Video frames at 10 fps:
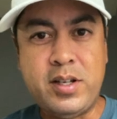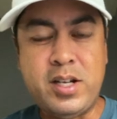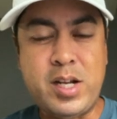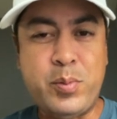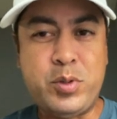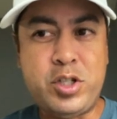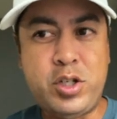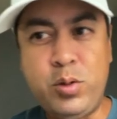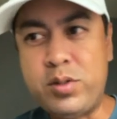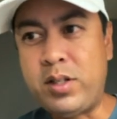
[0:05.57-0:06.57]
And I'm
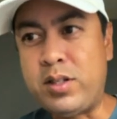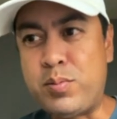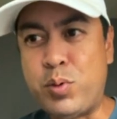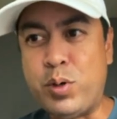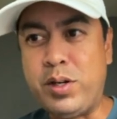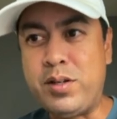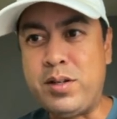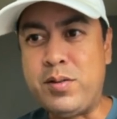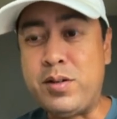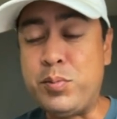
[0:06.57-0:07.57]
choosing this point,
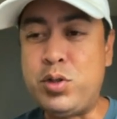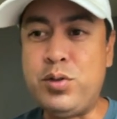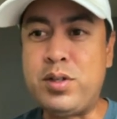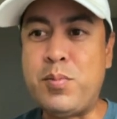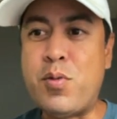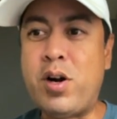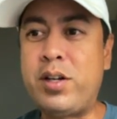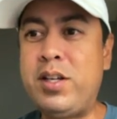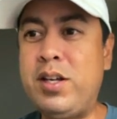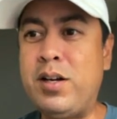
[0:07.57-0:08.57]
and I'm choosing
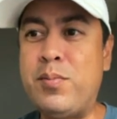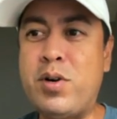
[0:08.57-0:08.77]
Mark here.